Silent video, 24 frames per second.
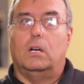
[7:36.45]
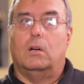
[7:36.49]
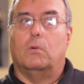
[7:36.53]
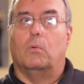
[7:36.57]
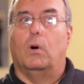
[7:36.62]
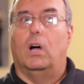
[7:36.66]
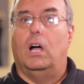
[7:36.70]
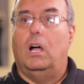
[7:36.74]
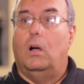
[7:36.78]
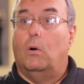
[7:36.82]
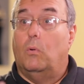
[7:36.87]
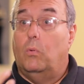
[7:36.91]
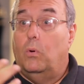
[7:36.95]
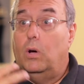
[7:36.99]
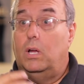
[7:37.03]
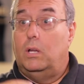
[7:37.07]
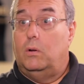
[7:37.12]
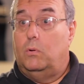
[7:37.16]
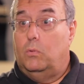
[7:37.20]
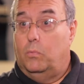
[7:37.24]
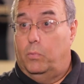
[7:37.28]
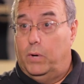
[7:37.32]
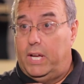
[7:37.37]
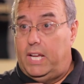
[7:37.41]
Well,
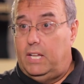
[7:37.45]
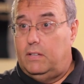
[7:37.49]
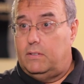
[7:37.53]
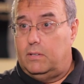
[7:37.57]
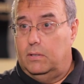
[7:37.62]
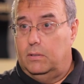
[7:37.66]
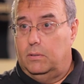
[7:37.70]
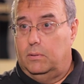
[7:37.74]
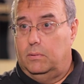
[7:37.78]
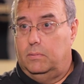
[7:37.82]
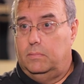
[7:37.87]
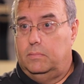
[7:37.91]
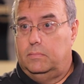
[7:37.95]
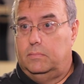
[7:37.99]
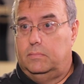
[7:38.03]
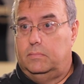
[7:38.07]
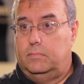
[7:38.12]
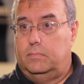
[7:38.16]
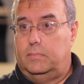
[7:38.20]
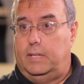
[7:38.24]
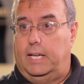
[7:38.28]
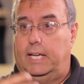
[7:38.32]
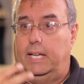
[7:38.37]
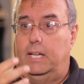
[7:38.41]
what we do
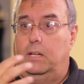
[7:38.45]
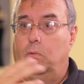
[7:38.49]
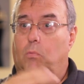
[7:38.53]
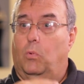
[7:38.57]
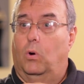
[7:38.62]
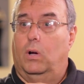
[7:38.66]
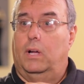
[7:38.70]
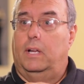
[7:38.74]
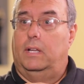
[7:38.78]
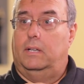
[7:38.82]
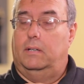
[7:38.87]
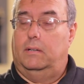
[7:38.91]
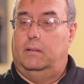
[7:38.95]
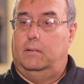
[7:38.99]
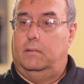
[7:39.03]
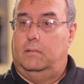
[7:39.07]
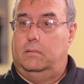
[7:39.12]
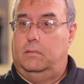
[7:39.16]
and what